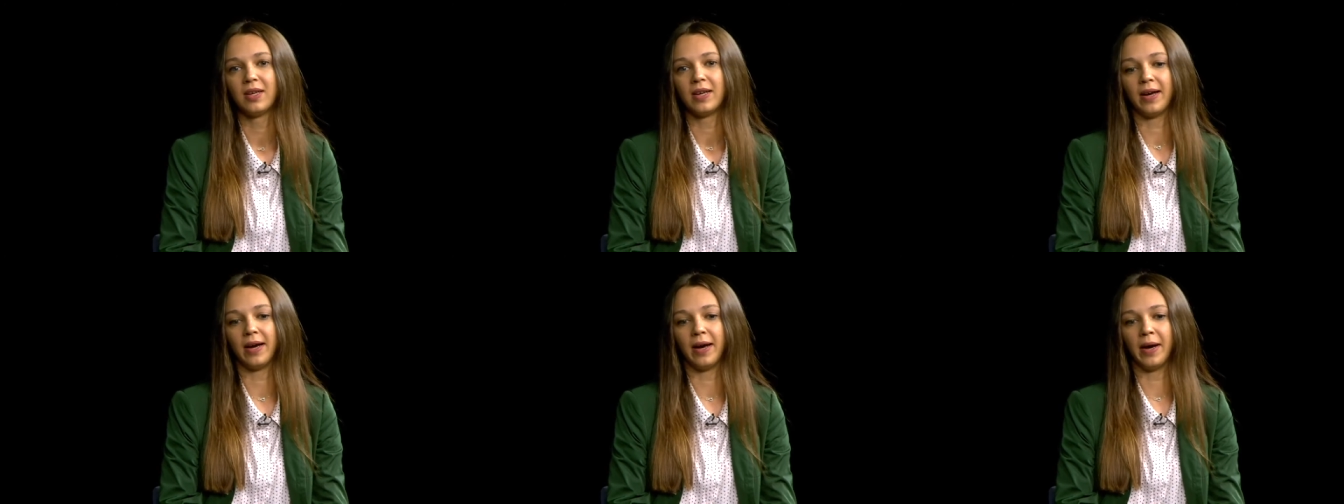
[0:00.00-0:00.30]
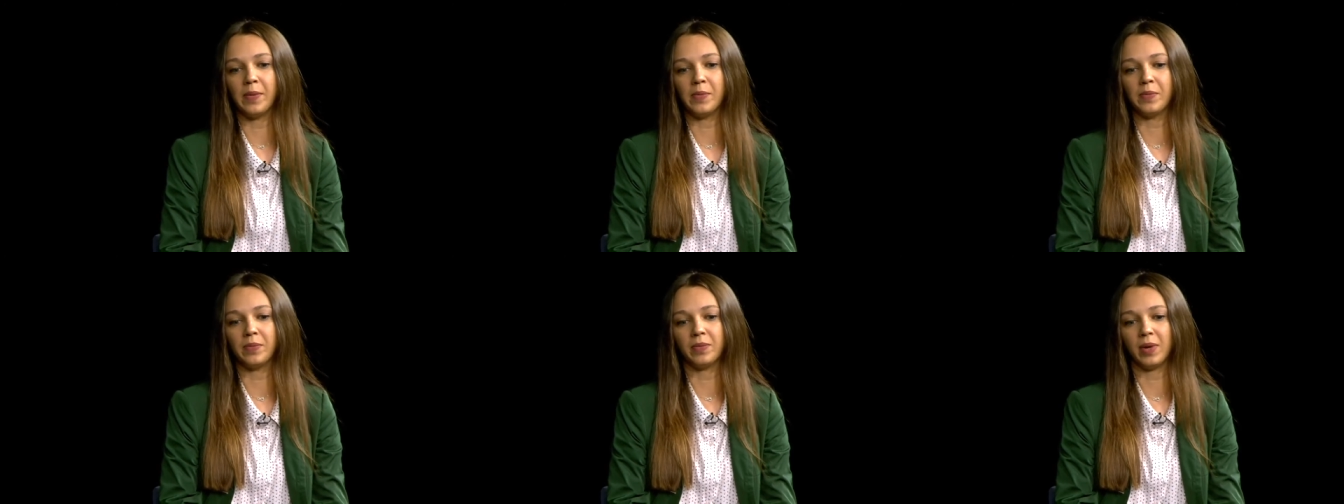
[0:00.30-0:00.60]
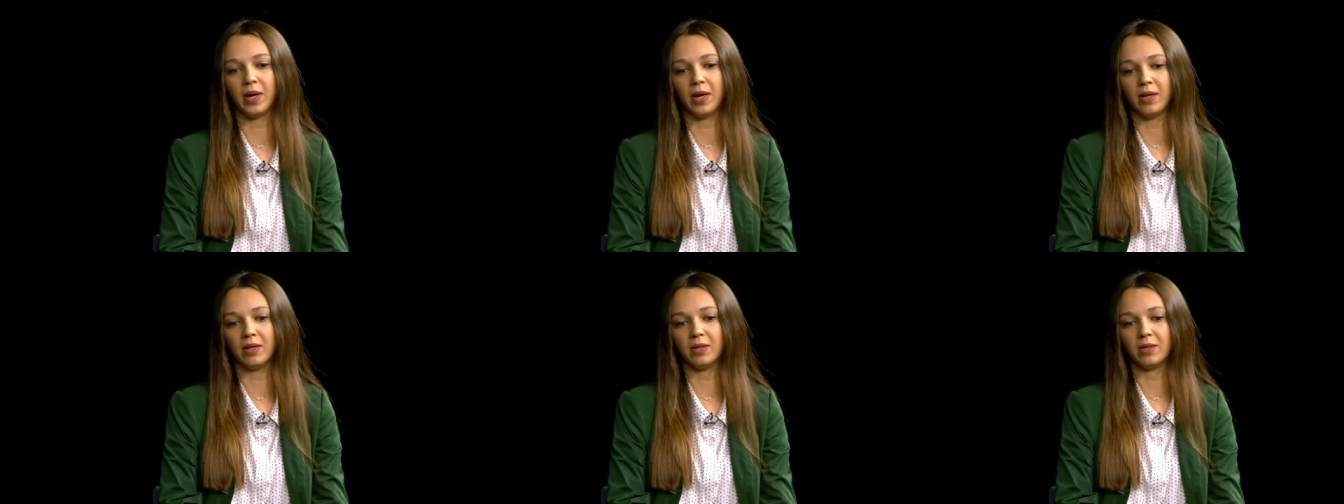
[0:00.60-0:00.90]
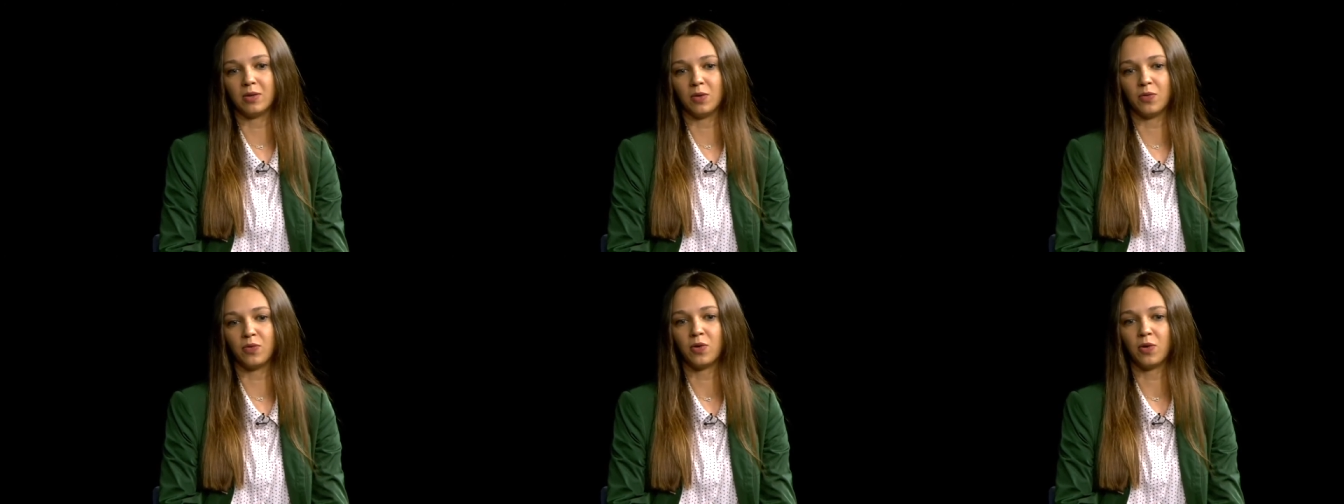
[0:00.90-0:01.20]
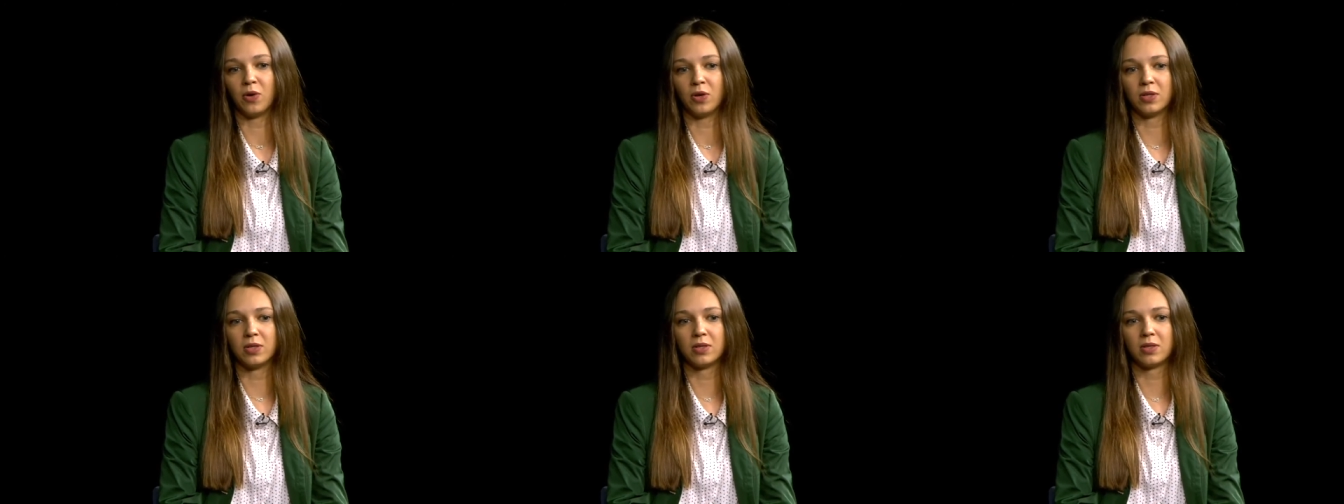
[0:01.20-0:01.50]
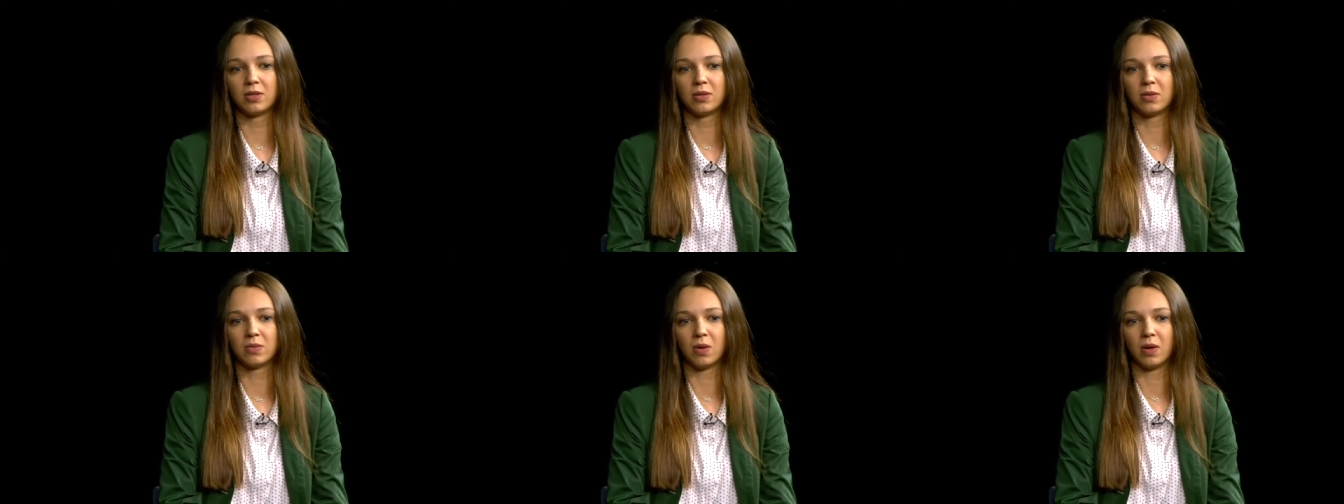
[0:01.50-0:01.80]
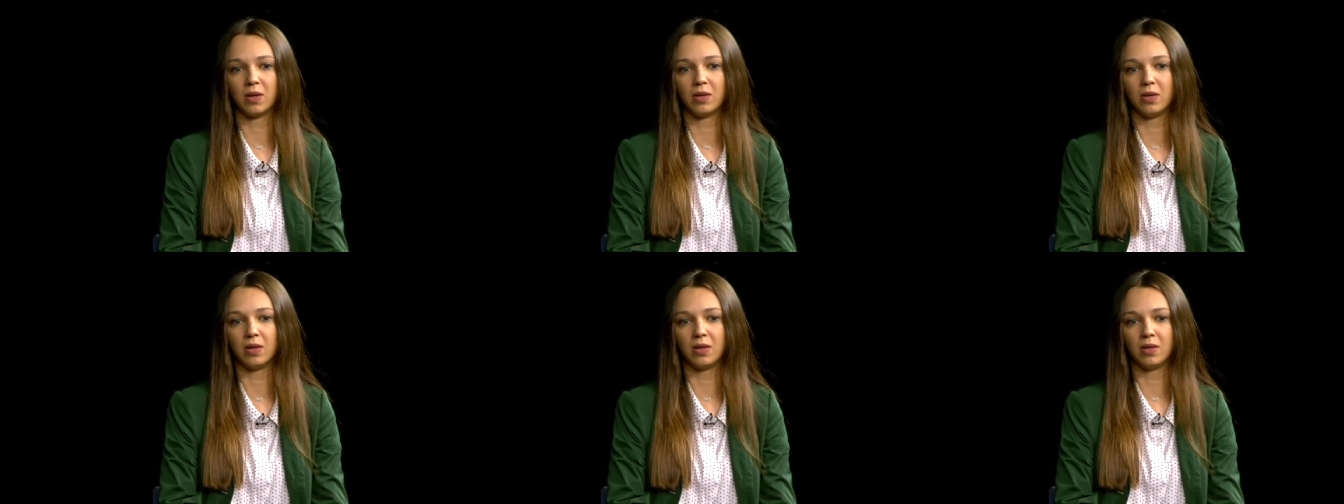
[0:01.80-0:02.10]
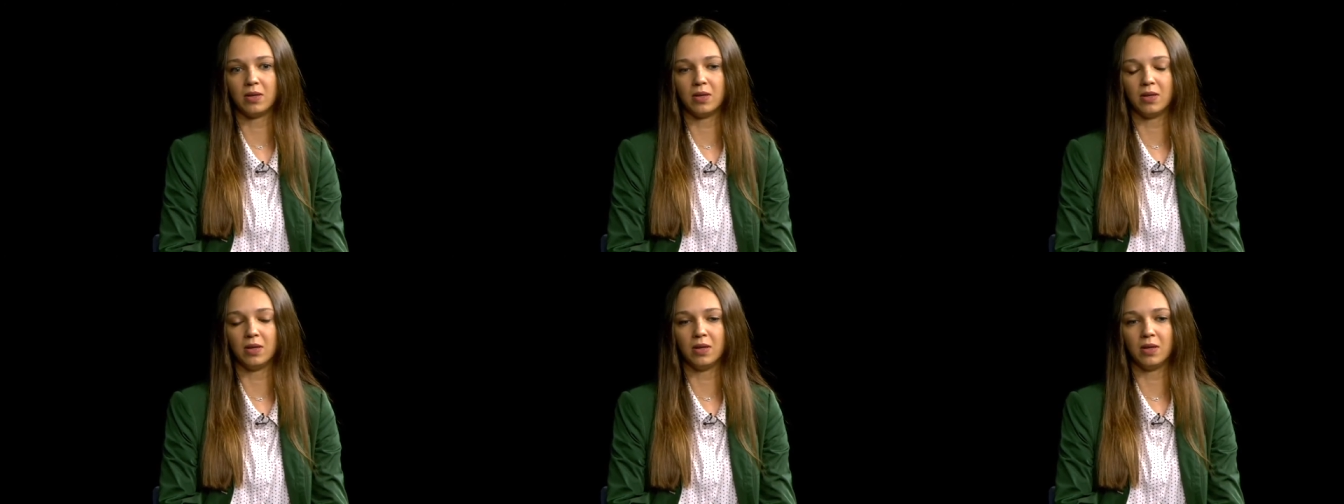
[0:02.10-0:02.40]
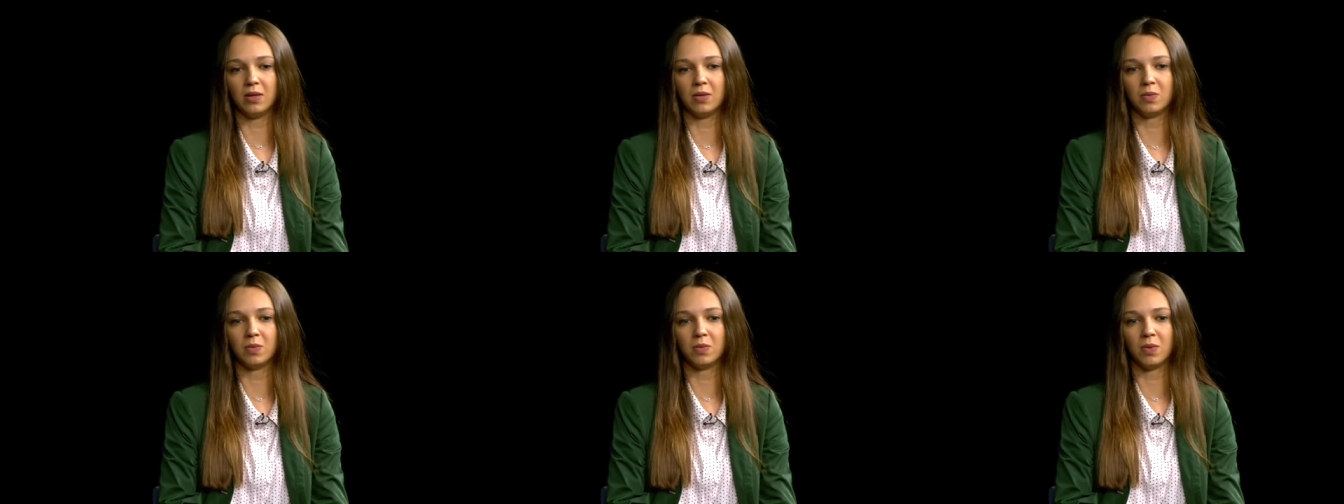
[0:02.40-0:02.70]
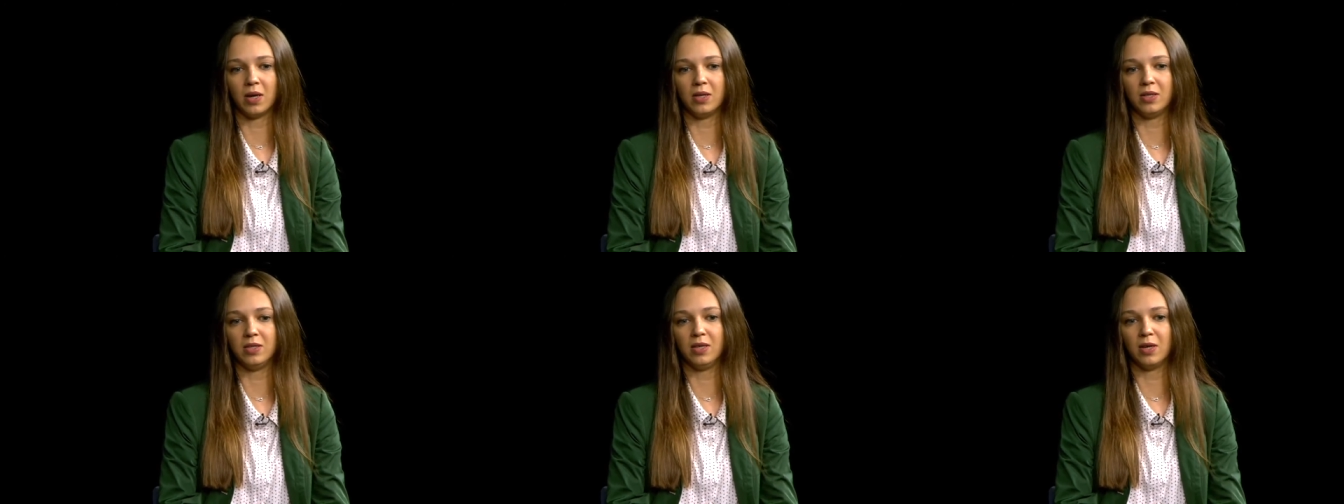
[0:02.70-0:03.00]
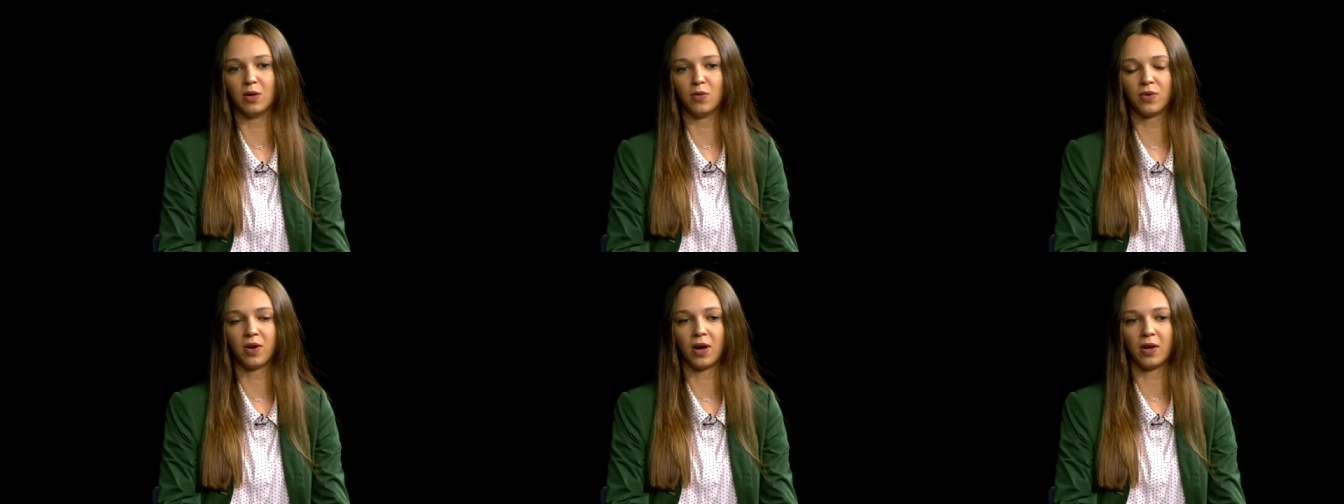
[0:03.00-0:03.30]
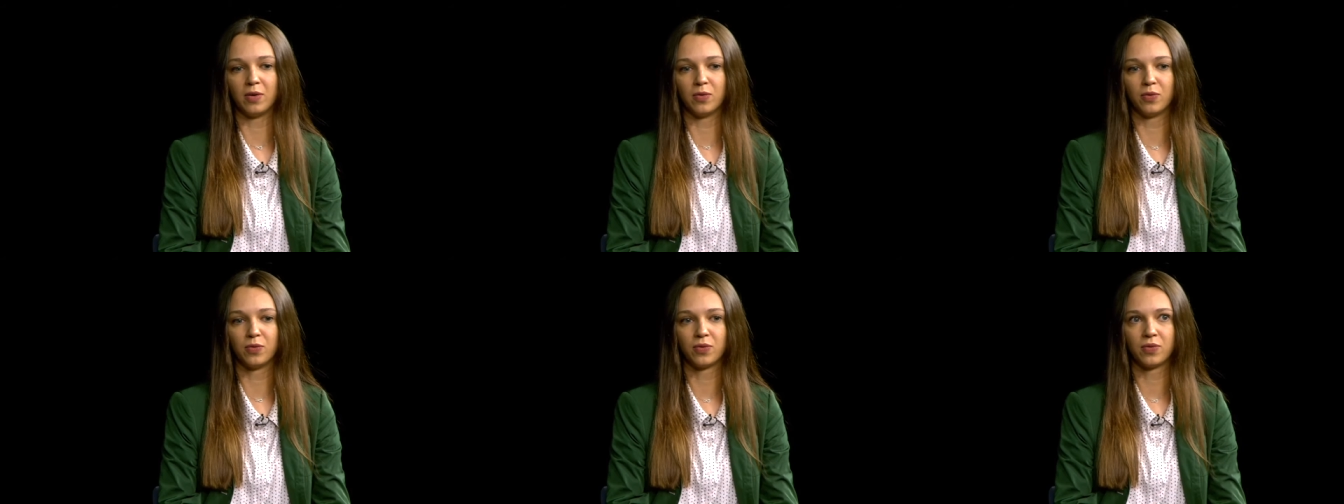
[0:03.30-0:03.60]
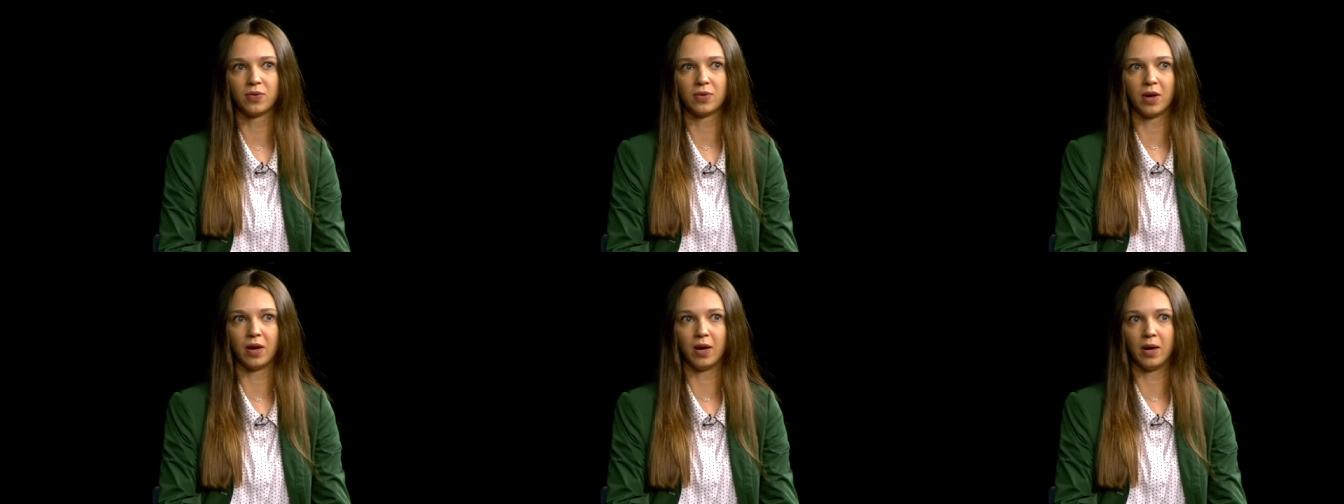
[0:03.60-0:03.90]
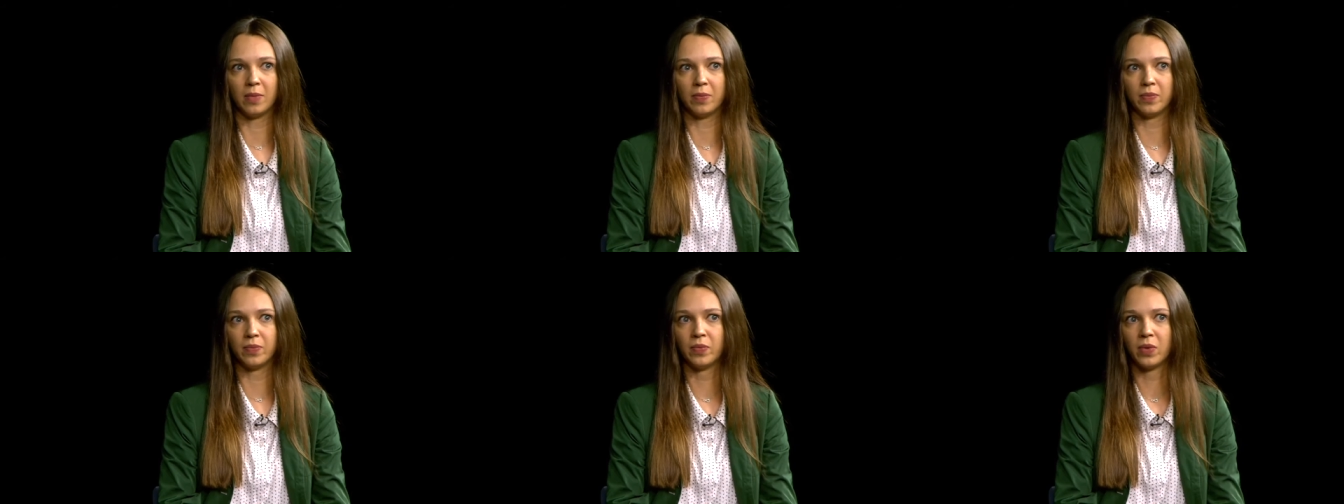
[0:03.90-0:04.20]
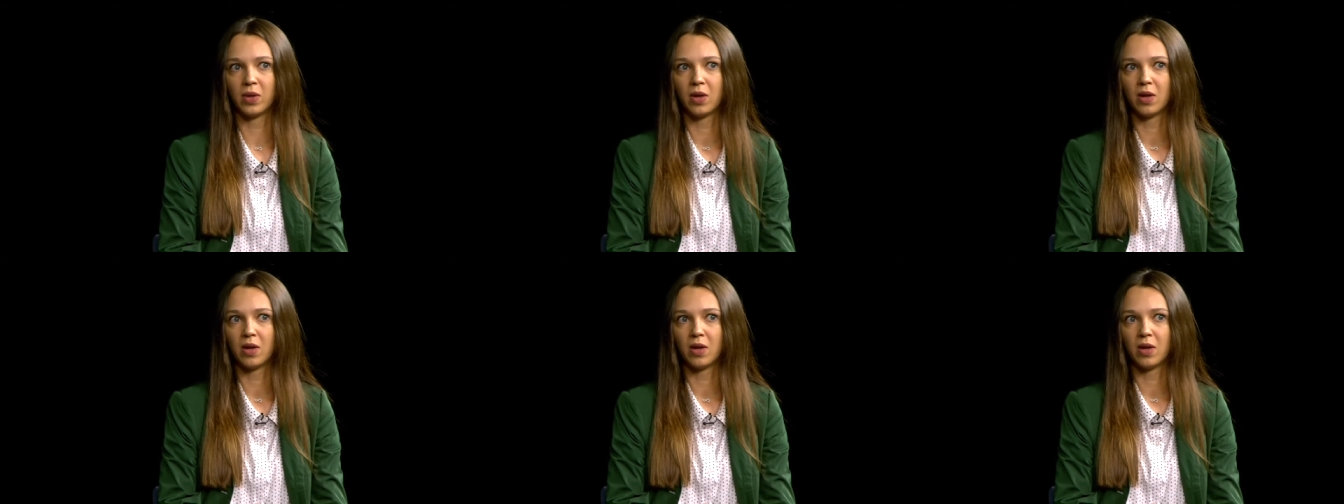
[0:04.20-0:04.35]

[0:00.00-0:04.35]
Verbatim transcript: Um, and of course, I think the idea of kind of um,